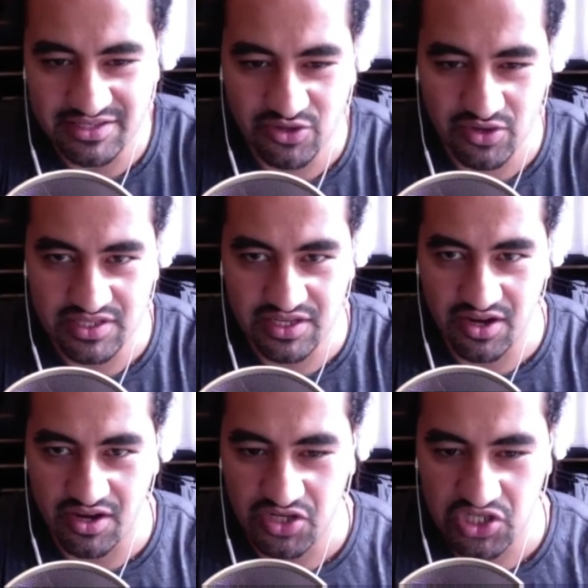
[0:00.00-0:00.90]
tossing it
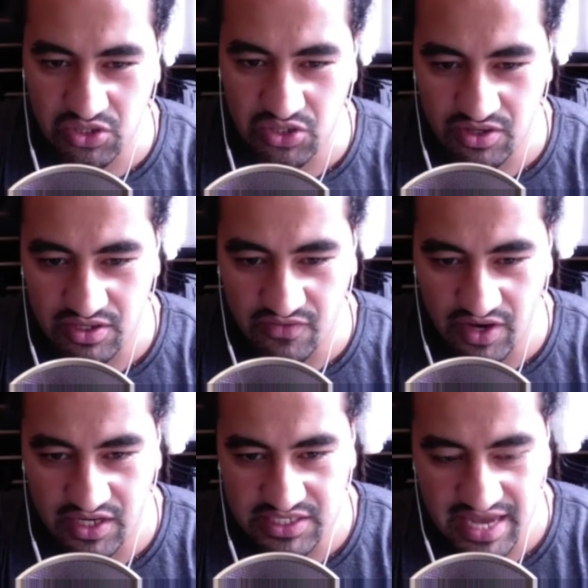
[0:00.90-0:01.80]
on your shoulder is
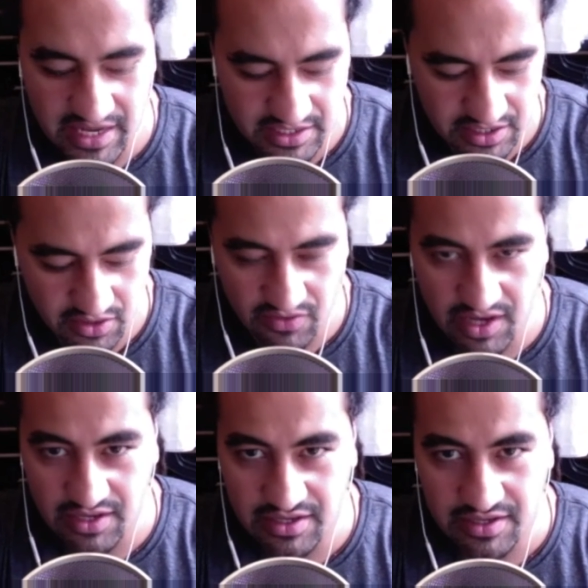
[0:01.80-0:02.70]
very challenging
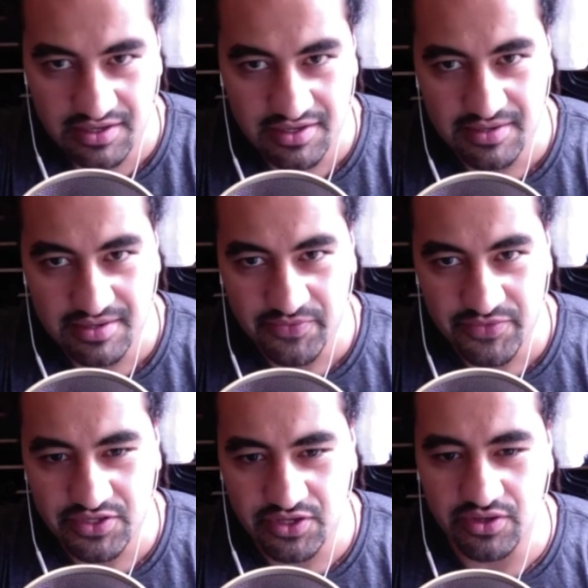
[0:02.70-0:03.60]
already. So